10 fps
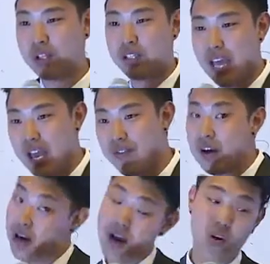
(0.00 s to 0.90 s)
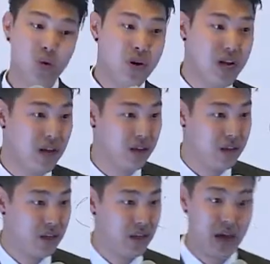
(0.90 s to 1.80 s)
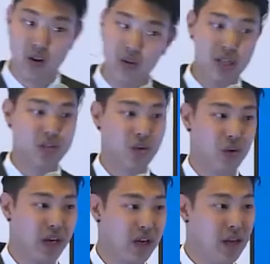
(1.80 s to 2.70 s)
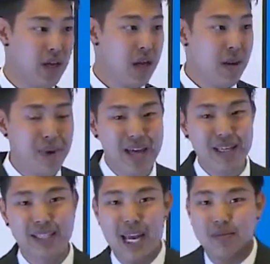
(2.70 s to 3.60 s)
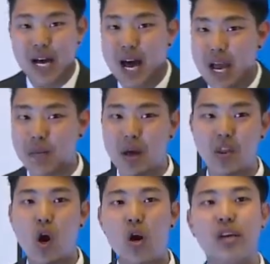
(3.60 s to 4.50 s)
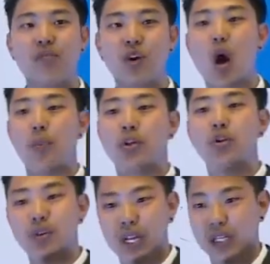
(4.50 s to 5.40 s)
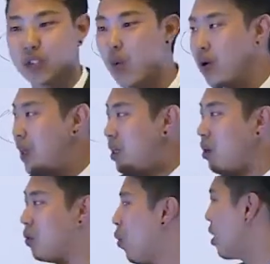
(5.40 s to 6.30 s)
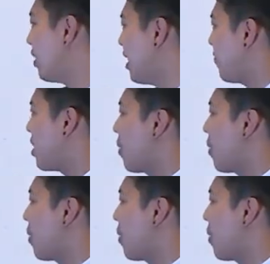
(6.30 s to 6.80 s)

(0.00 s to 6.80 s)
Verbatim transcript: to save, and I agree. I don't disagree. But at the same time, there are different opportunities. So, what do they do? What are the different